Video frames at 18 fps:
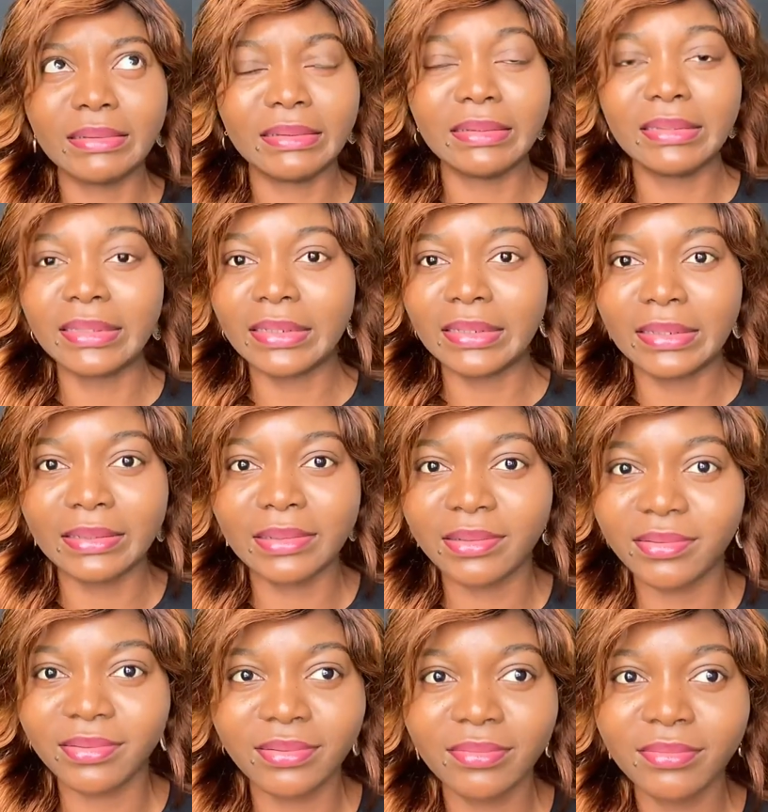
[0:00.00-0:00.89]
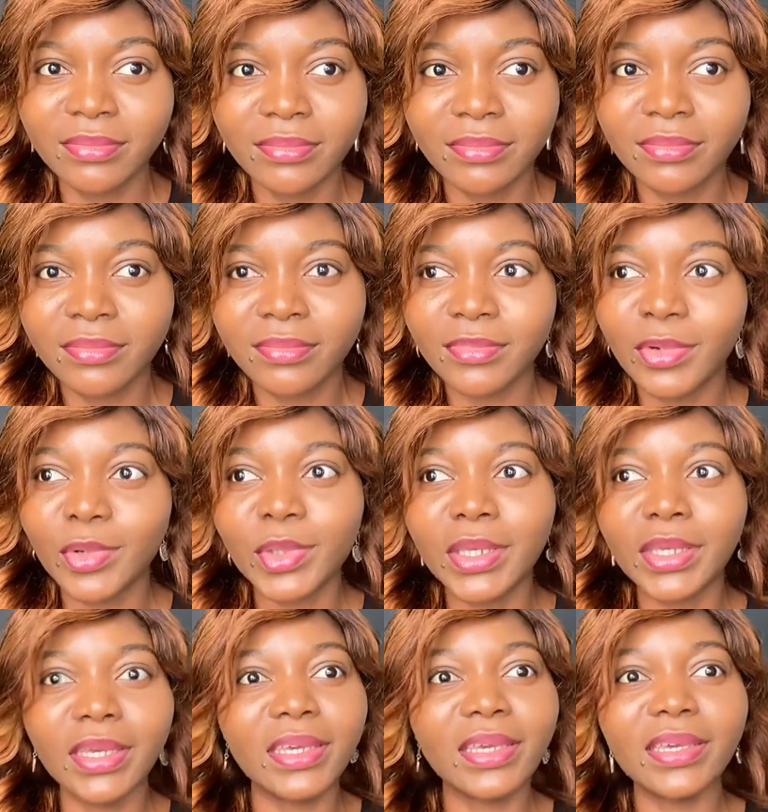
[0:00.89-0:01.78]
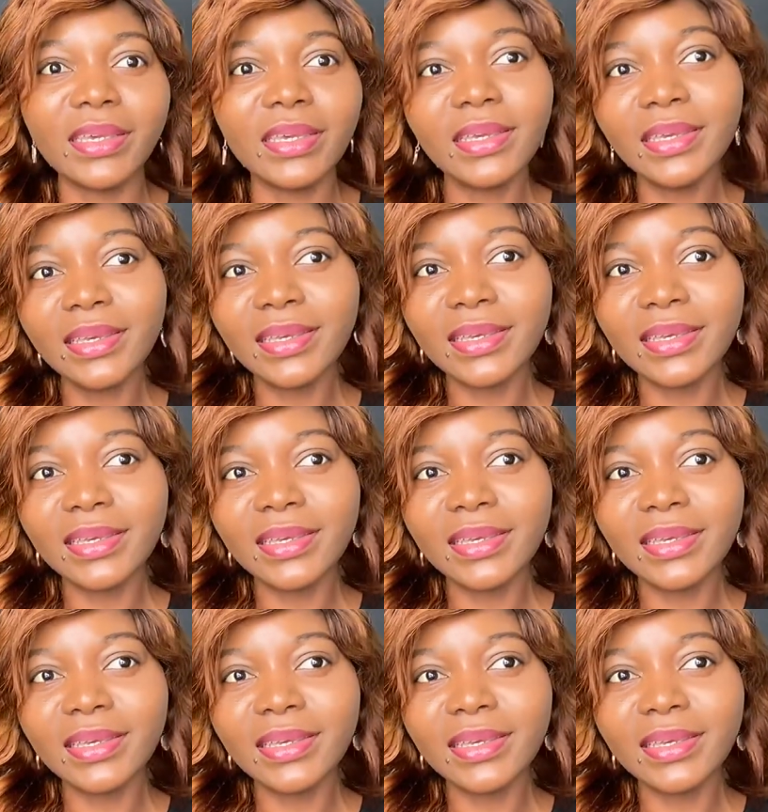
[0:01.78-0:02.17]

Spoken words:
I was like, okay.